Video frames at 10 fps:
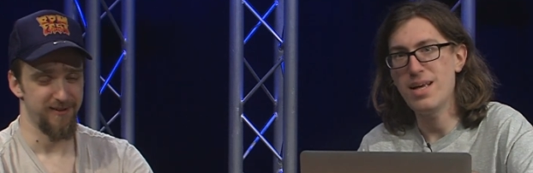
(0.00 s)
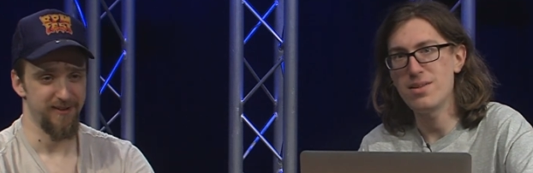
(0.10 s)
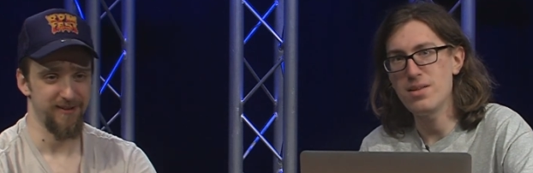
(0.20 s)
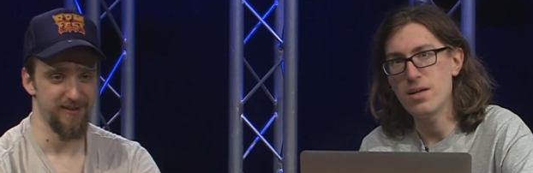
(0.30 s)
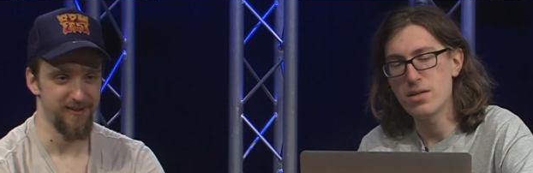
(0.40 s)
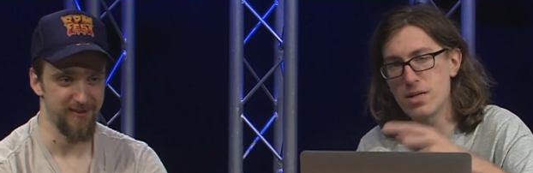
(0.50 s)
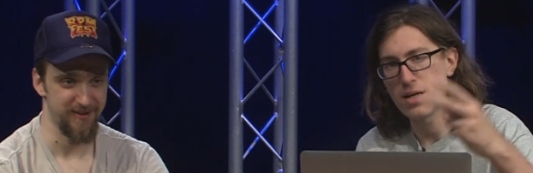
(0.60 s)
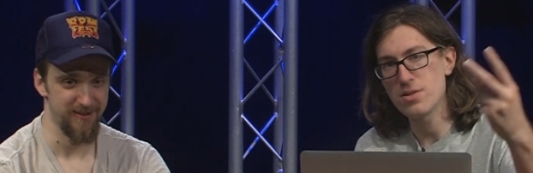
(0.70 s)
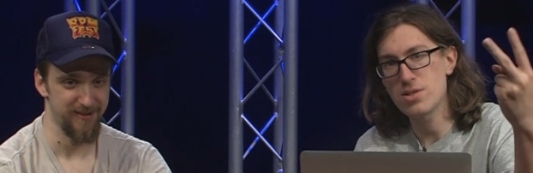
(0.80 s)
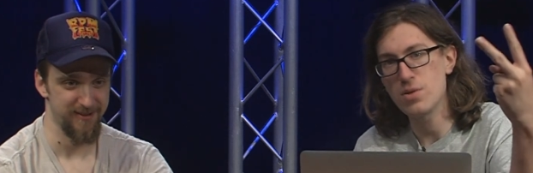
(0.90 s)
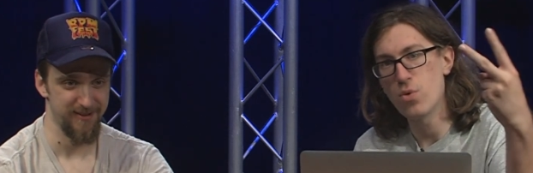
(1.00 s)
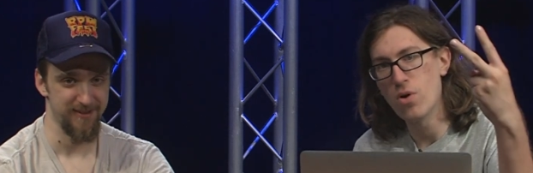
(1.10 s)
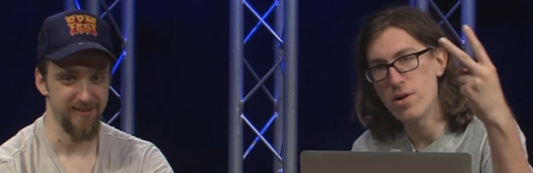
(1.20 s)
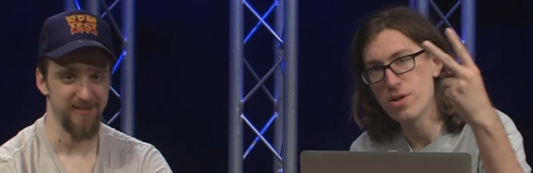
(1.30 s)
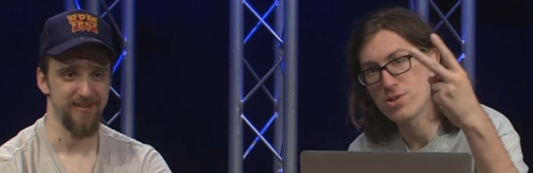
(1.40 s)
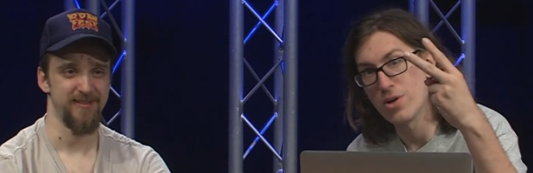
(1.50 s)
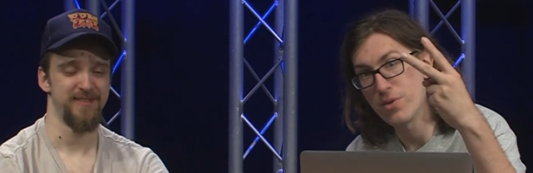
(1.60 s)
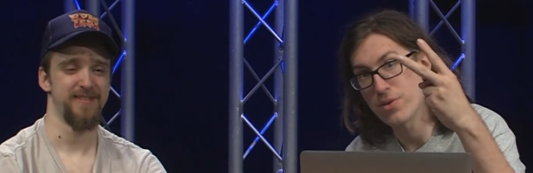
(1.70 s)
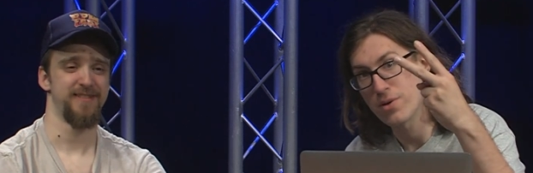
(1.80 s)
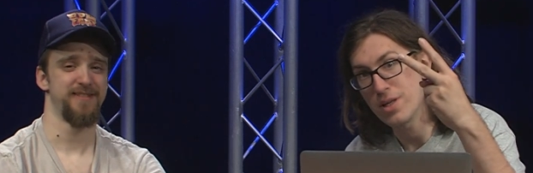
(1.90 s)
Speaker 1: and the uh, Dynasty Warriors,
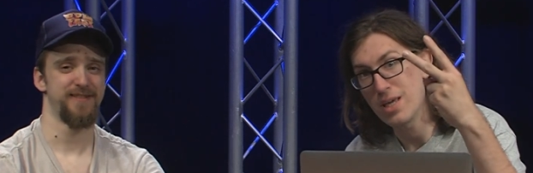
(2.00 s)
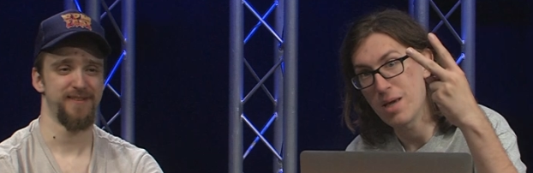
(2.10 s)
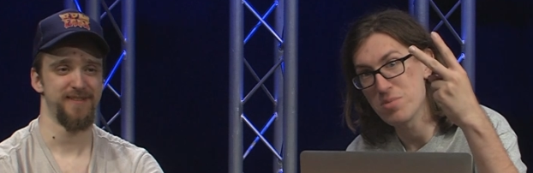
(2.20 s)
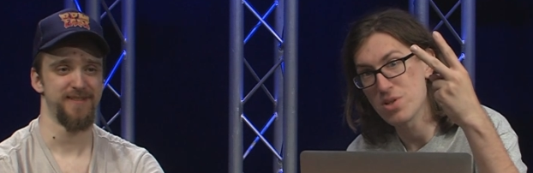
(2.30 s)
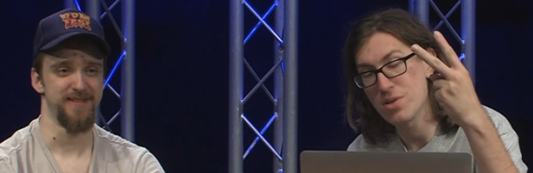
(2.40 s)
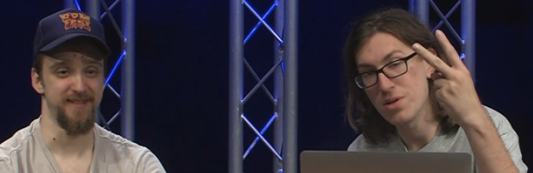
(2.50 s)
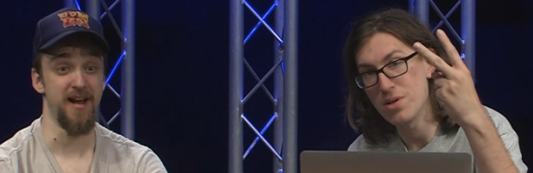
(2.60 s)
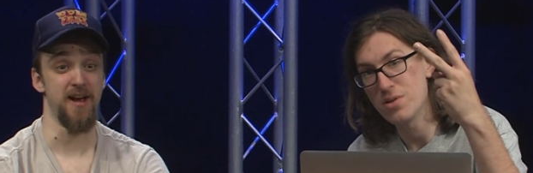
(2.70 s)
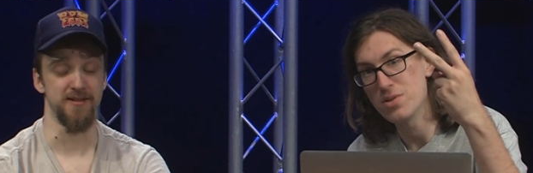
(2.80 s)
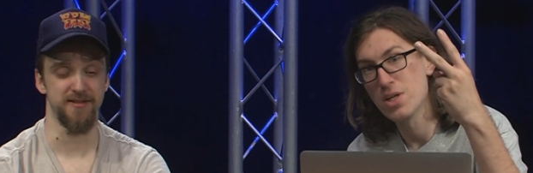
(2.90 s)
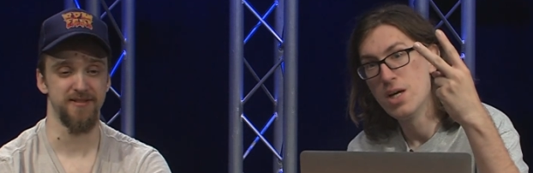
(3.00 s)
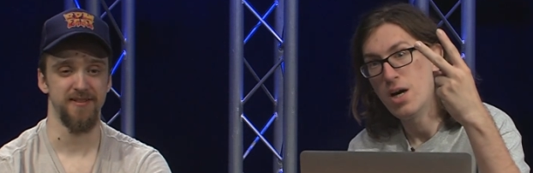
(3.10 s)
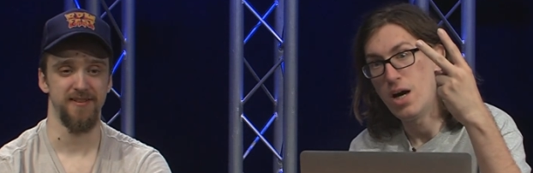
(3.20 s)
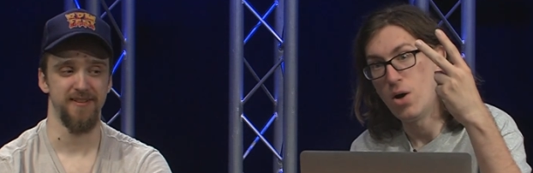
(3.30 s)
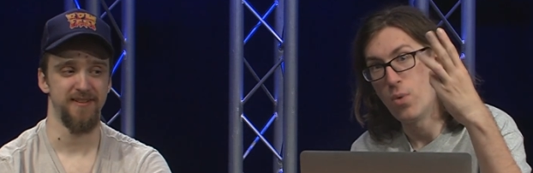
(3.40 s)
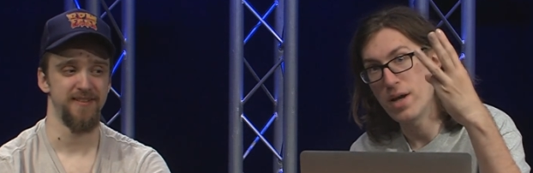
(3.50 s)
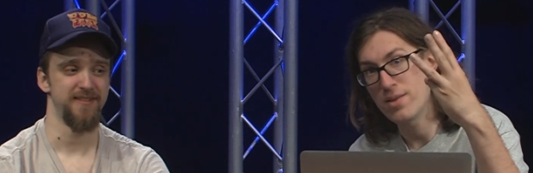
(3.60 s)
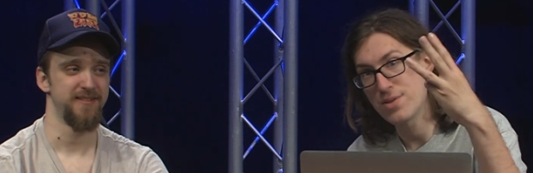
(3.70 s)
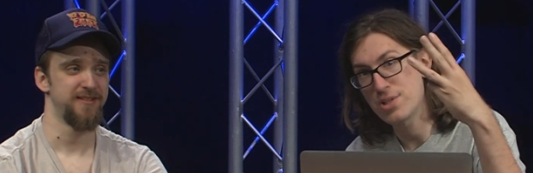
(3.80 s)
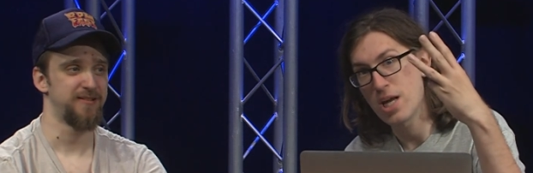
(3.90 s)
all 30 games of those. Yes. Uh, Way
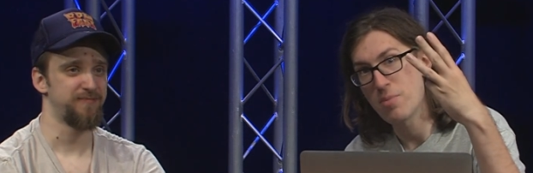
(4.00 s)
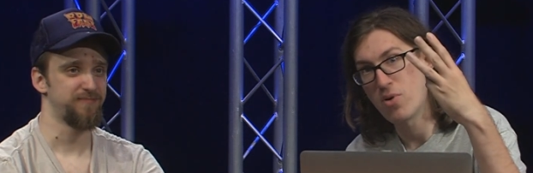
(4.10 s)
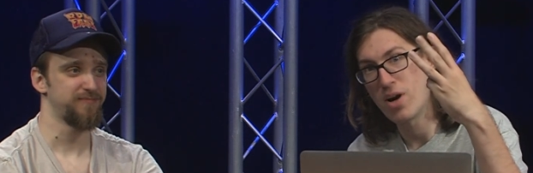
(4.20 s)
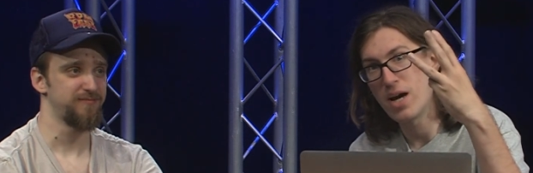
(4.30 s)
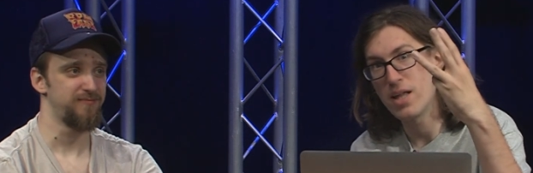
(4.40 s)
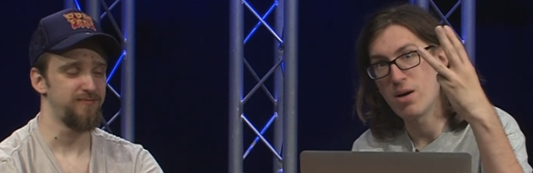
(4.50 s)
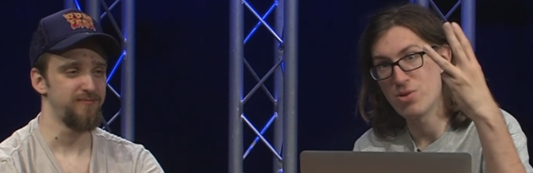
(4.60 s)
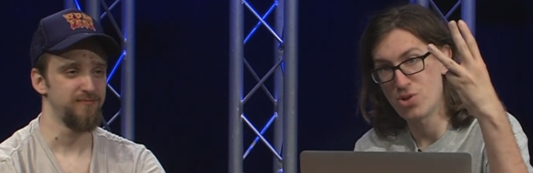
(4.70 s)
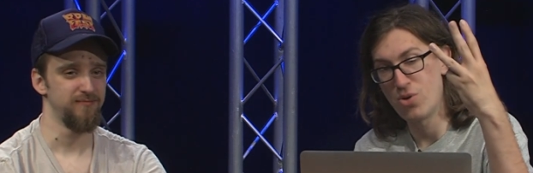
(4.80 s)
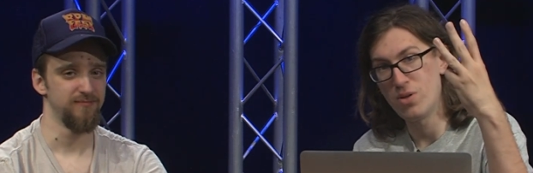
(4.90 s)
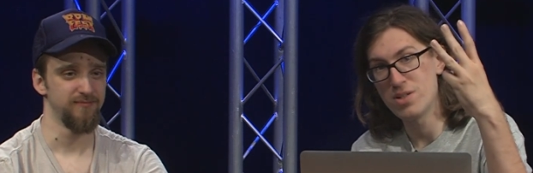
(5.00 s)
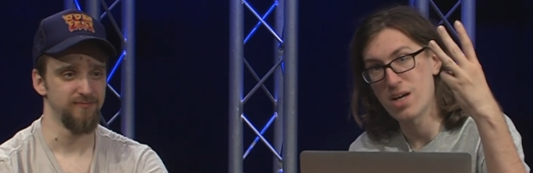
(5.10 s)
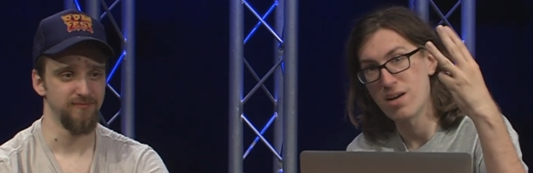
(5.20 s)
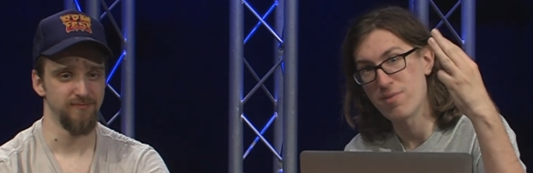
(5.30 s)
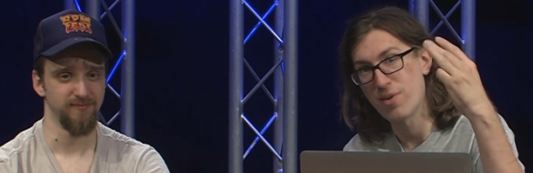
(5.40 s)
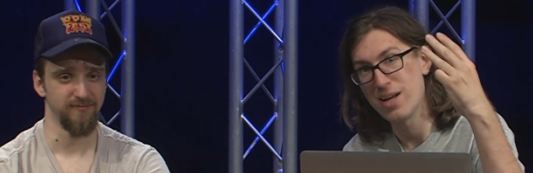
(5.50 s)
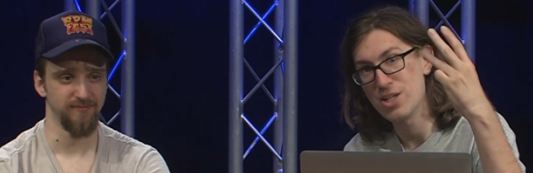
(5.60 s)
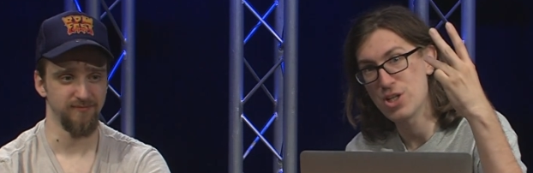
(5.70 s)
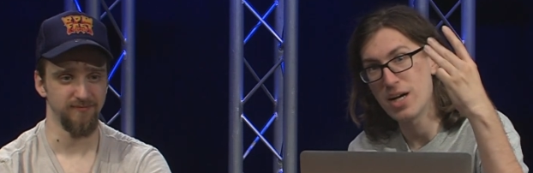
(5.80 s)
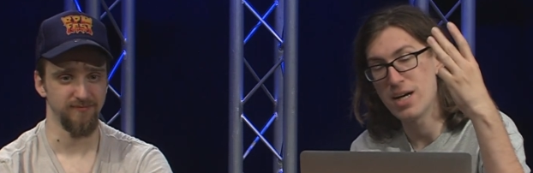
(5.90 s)
of the Samurai, that was a whole entire
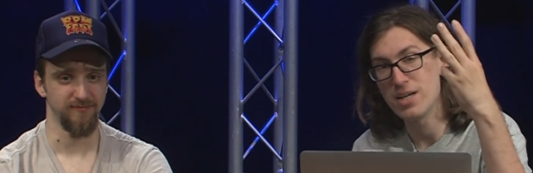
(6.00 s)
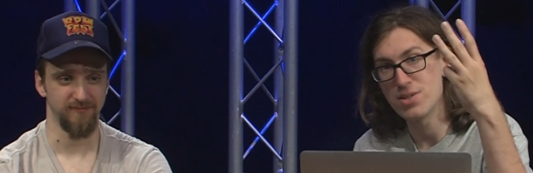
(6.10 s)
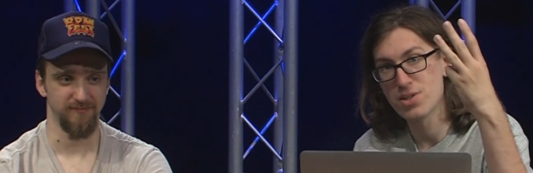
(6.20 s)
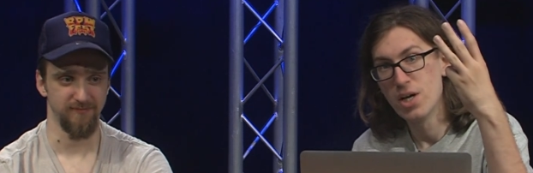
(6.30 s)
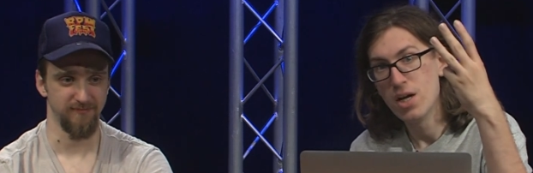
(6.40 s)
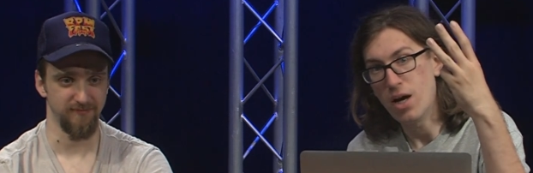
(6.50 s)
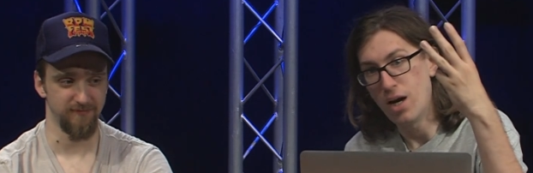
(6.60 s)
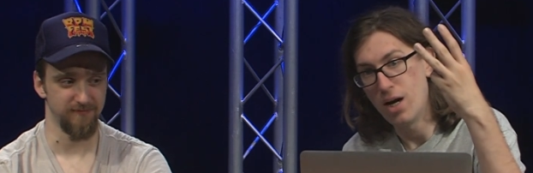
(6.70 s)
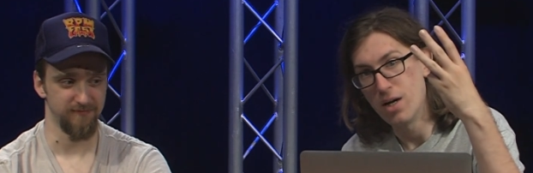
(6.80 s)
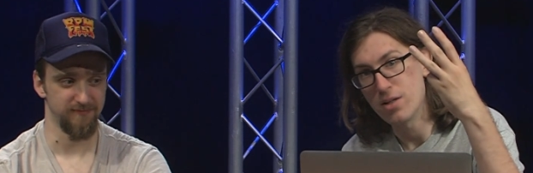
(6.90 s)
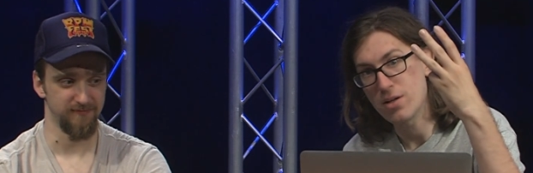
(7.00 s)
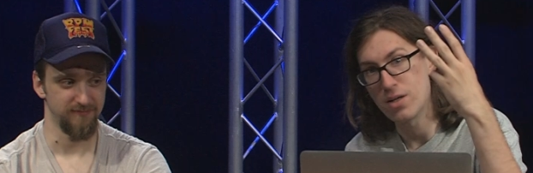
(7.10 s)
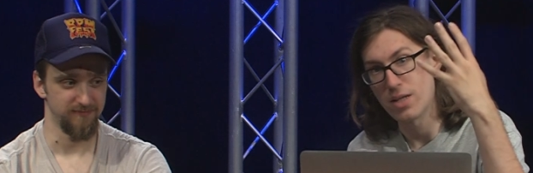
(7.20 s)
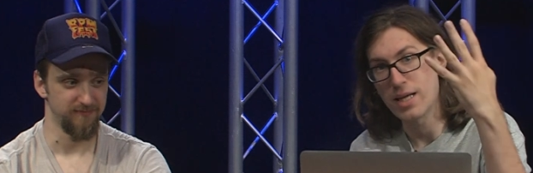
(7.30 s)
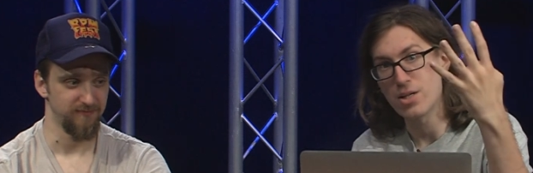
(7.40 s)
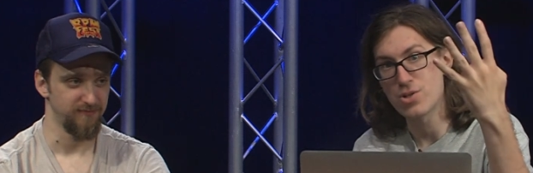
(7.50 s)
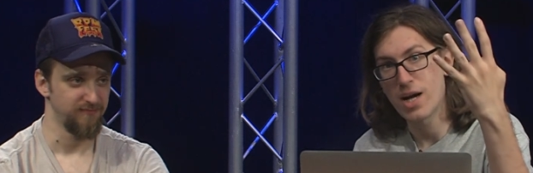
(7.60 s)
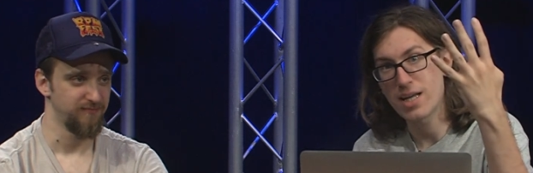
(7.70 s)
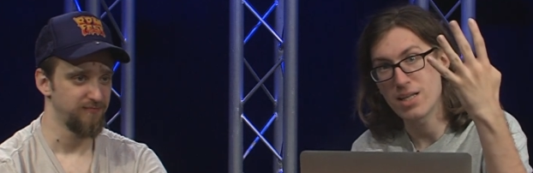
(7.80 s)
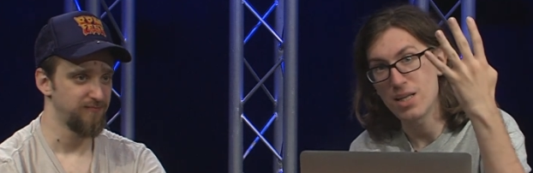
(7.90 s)
franchise. Uh, uh like a
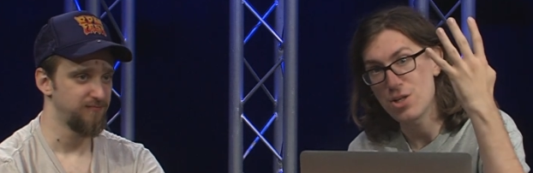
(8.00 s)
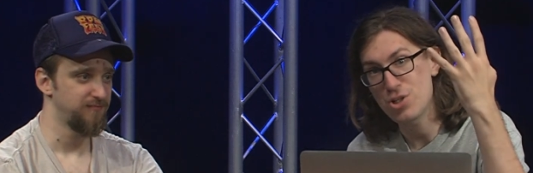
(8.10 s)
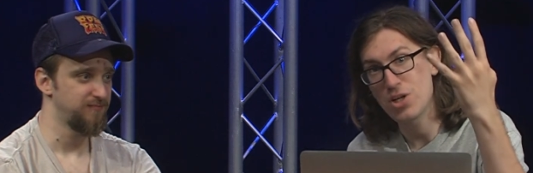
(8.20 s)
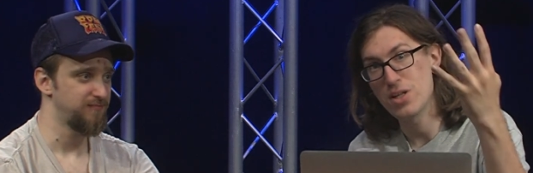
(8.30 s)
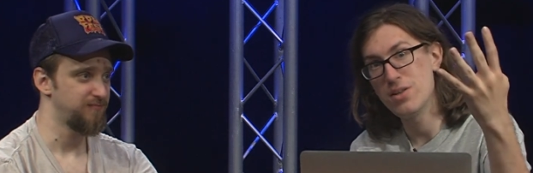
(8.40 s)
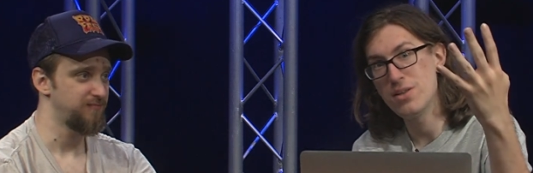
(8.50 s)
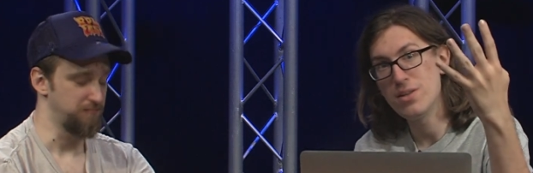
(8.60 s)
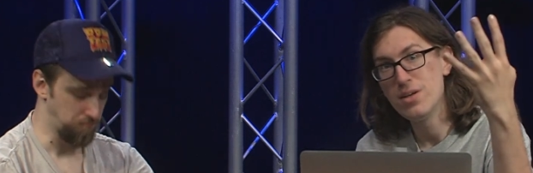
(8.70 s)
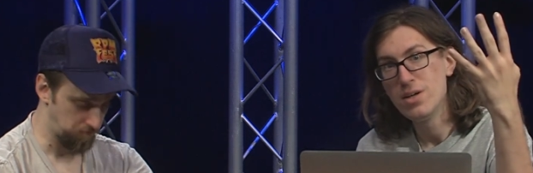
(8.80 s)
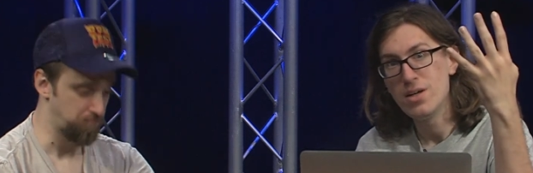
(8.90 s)
Dragon, Ishin.